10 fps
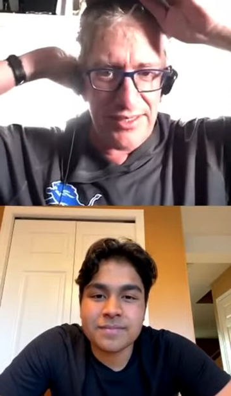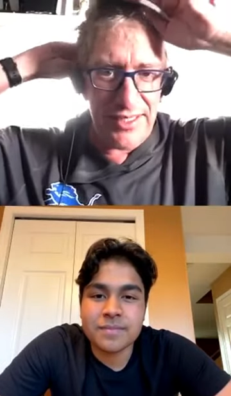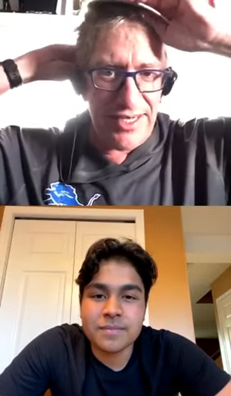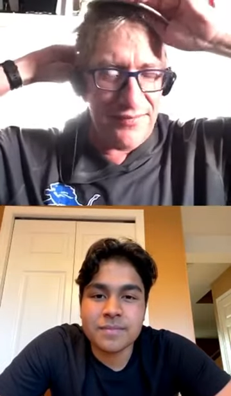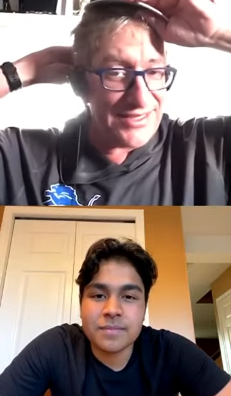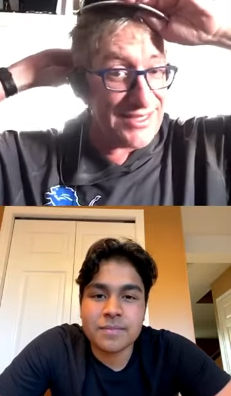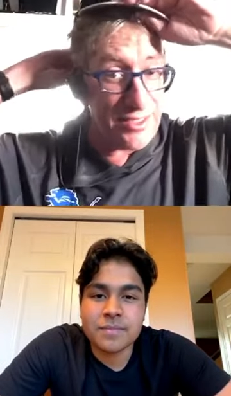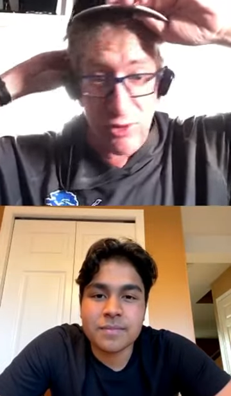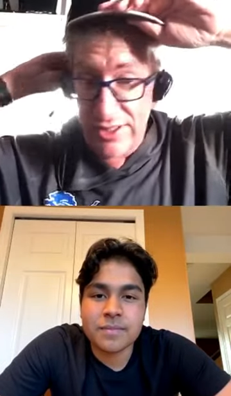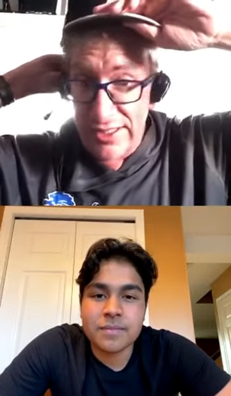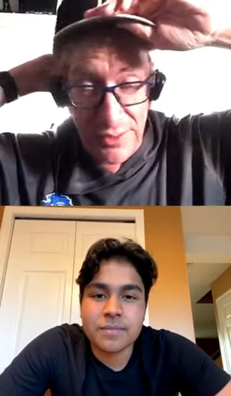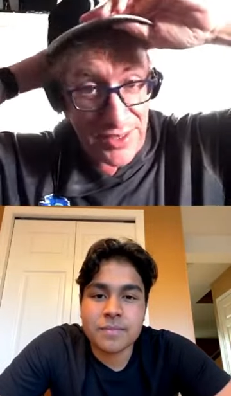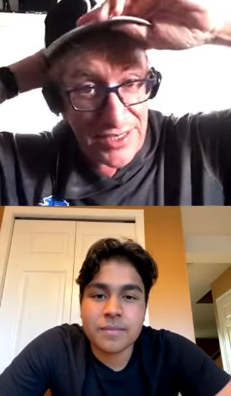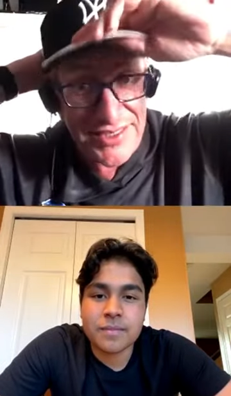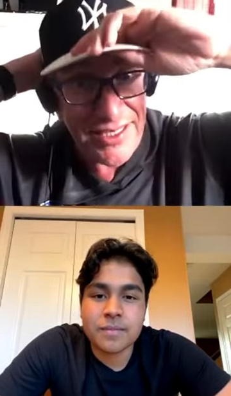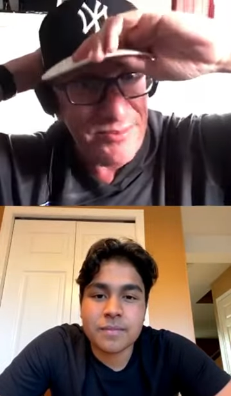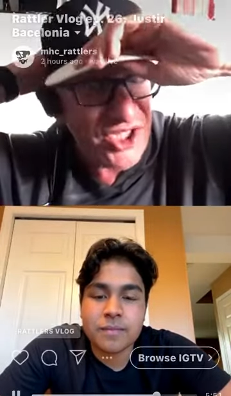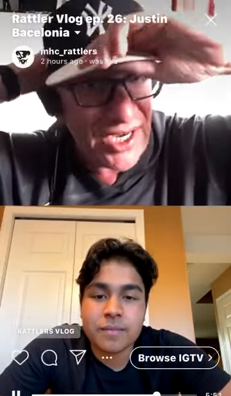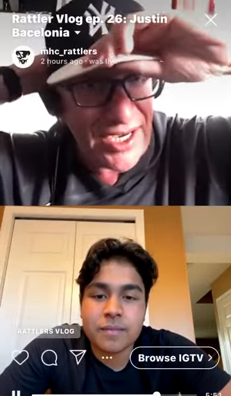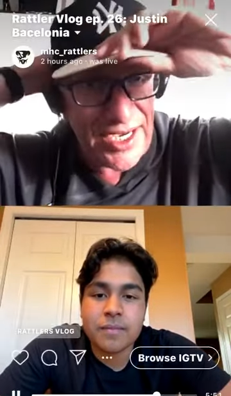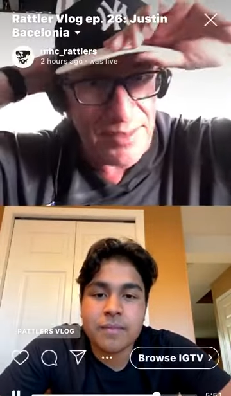Speaker 1: Obviously, working your part time job,